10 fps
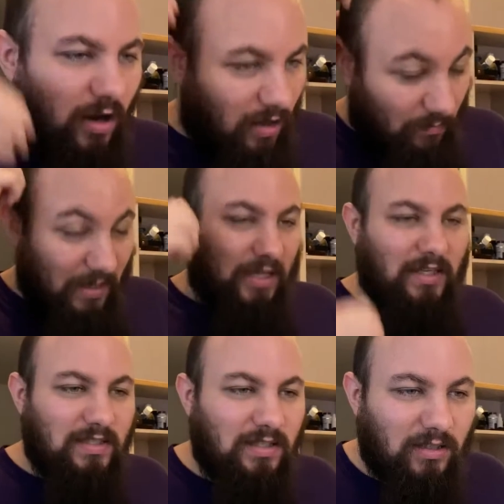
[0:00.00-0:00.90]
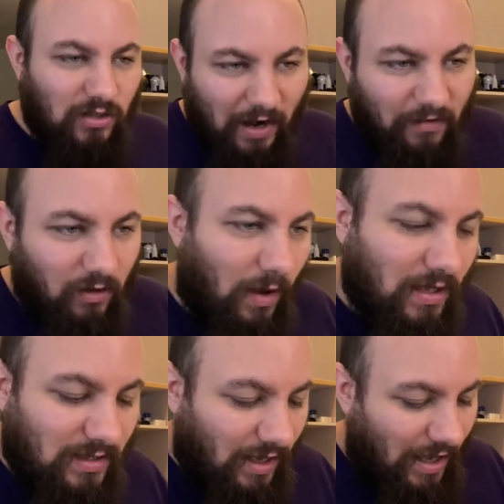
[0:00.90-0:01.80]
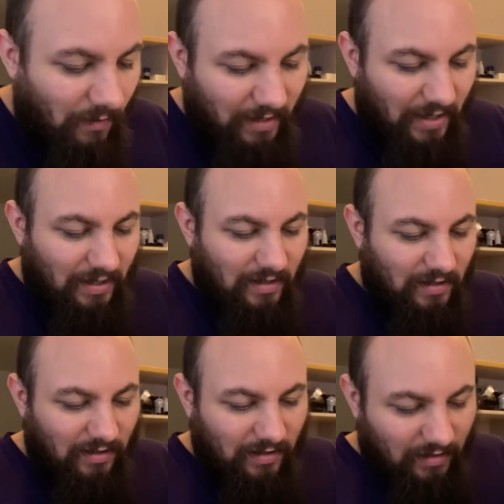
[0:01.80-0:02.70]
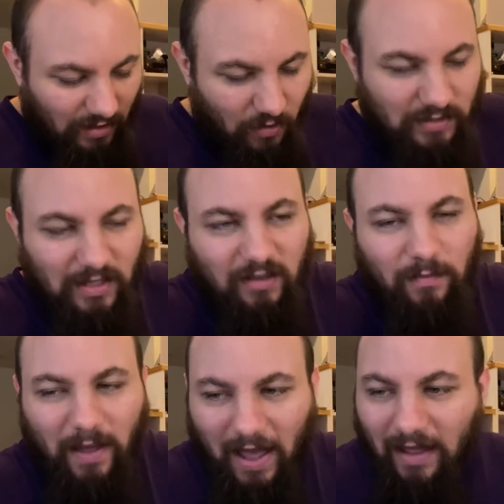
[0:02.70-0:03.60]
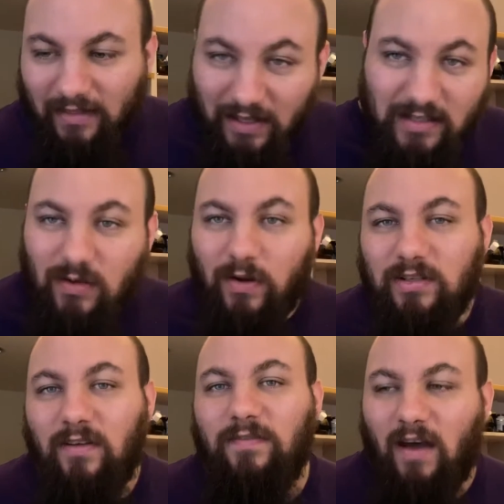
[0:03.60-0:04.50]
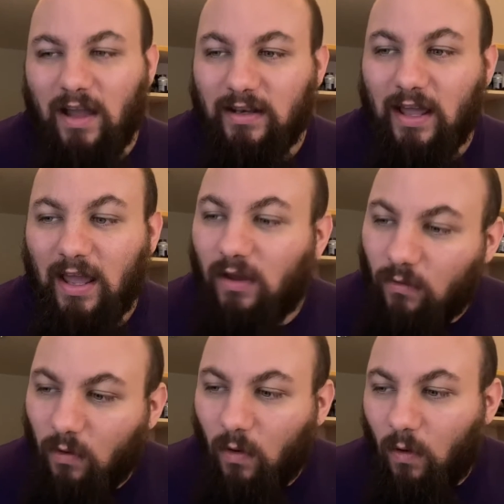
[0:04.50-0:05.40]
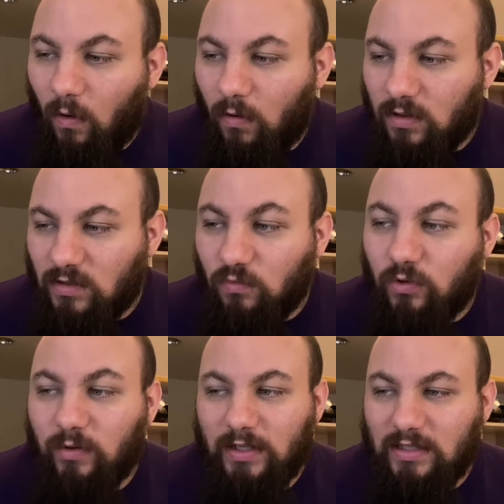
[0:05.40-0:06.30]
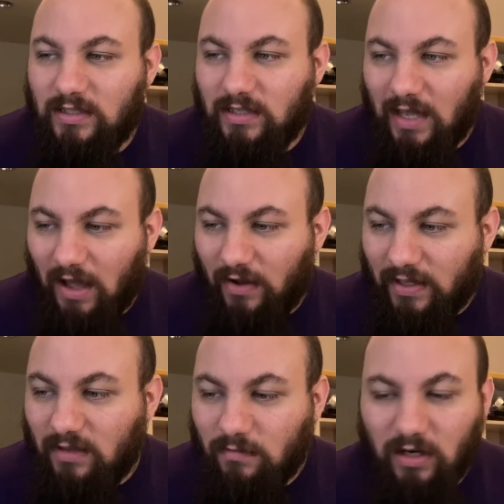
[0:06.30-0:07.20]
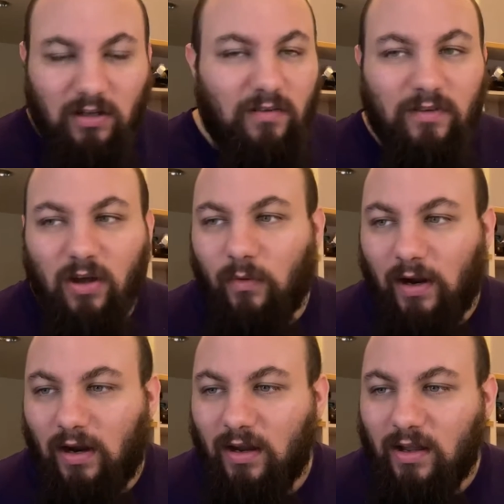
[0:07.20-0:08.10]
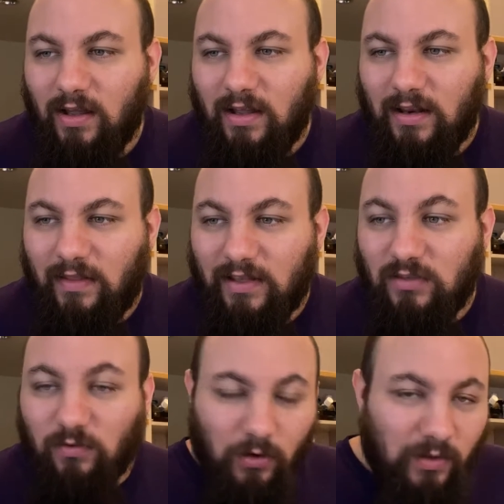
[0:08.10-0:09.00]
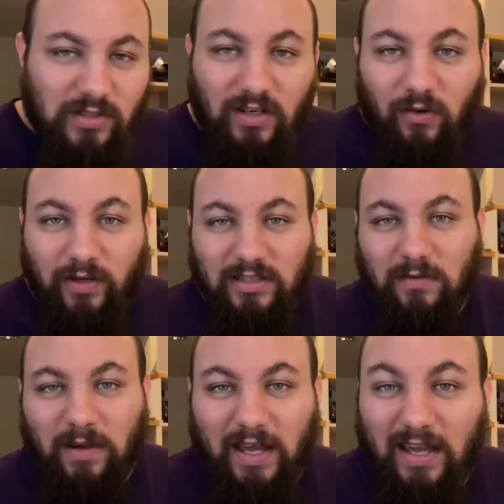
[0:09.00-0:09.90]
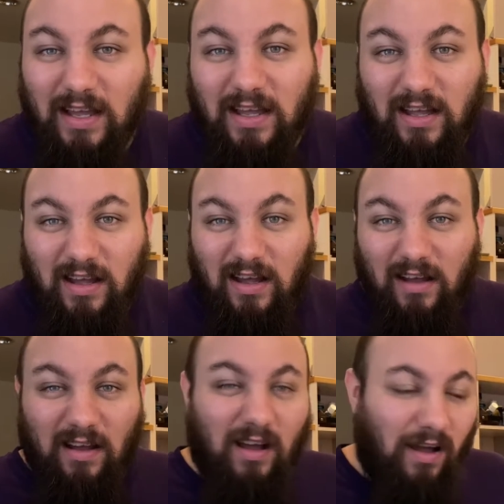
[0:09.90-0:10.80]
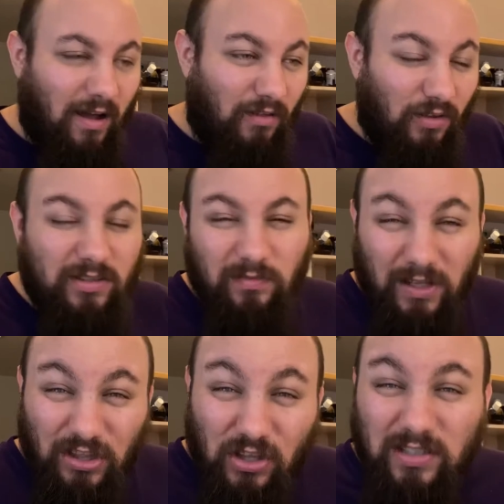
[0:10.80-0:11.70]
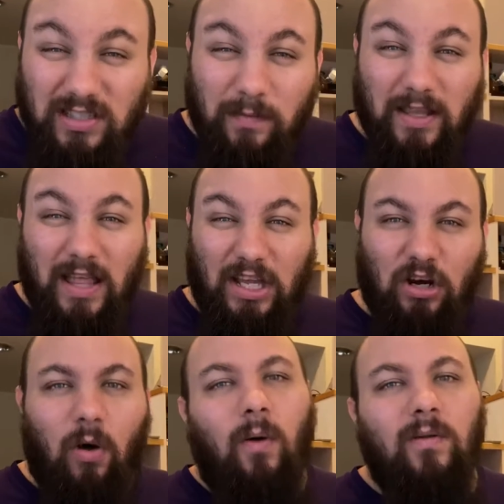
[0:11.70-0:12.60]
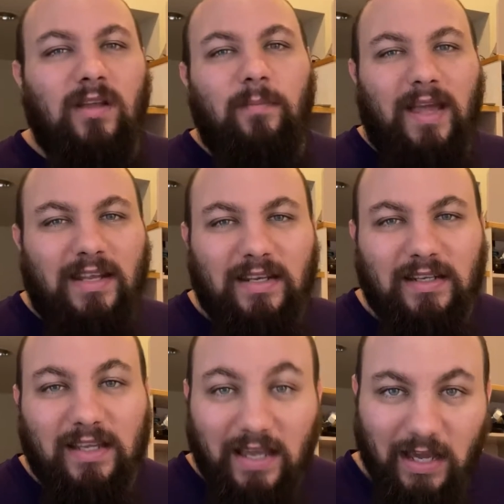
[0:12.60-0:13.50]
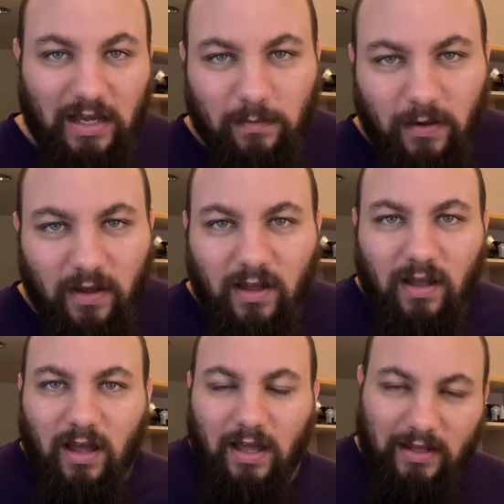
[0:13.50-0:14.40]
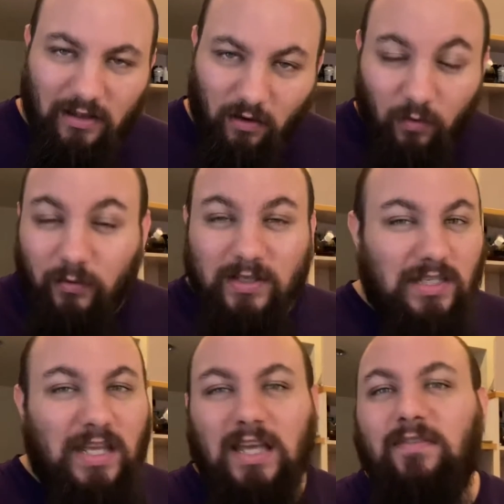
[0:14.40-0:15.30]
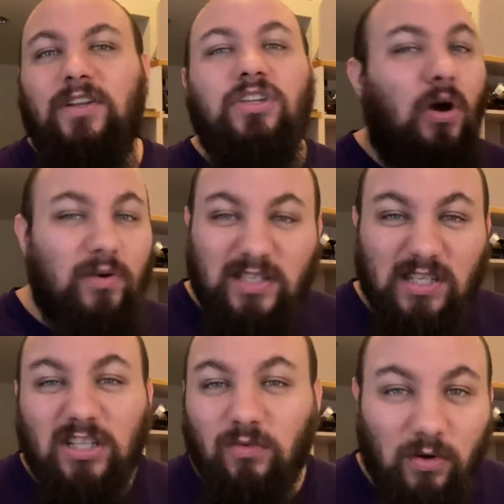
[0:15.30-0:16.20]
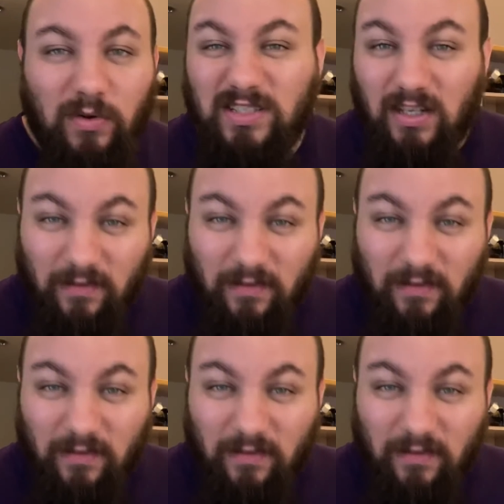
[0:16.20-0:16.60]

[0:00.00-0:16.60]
Ming is traveling west, and when he goes down the path, he's going to find some ruins out in the middle of nowhere. Now these ruins are going to be what looks to be like an old abandoned keep. And the only reason he even notices the ruins in the